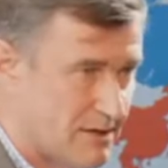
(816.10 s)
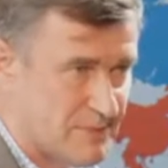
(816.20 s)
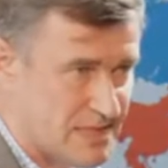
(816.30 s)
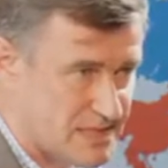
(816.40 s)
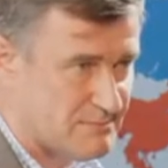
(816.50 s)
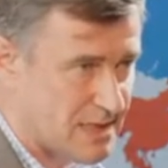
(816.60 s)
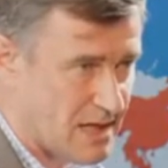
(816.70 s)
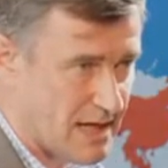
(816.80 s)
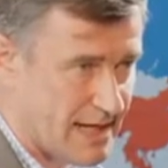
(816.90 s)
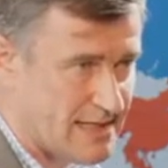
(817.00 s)
be
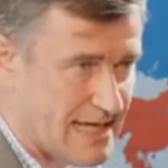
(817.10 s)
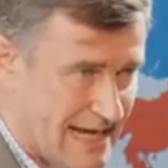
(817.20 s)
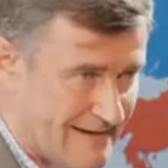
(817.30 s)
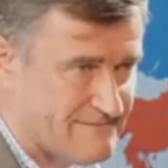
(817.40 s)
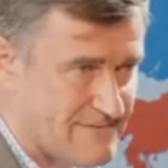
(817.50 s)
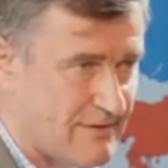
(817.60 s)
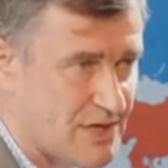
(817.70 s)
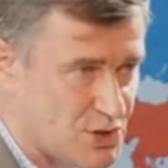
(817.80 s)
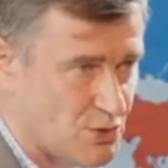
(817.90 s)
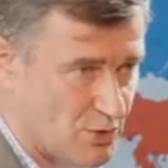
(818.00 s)
supplied at very
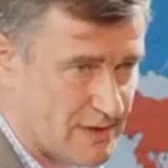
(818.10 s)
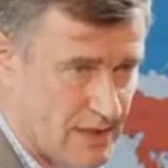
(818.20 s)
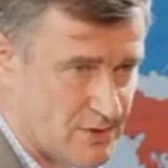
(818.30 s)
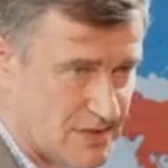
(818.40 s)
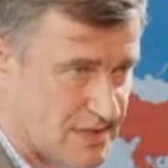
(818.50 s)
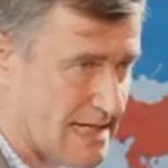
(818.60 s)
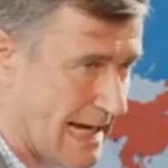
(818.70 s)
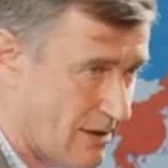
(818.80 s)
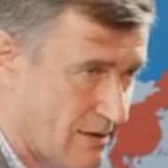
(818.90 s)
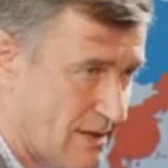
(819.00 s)
short notice now